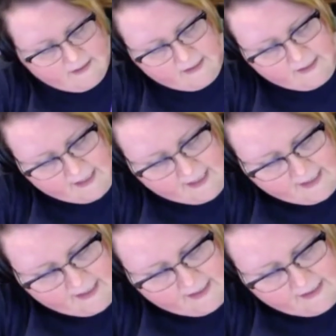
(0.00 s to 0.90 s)

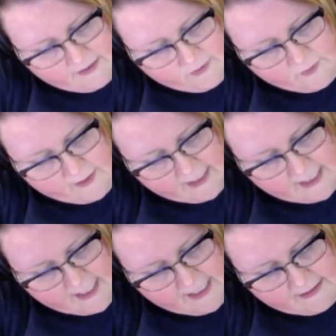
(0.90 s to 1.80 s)

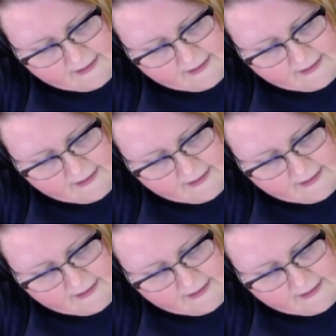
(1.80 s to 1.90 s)
9:28.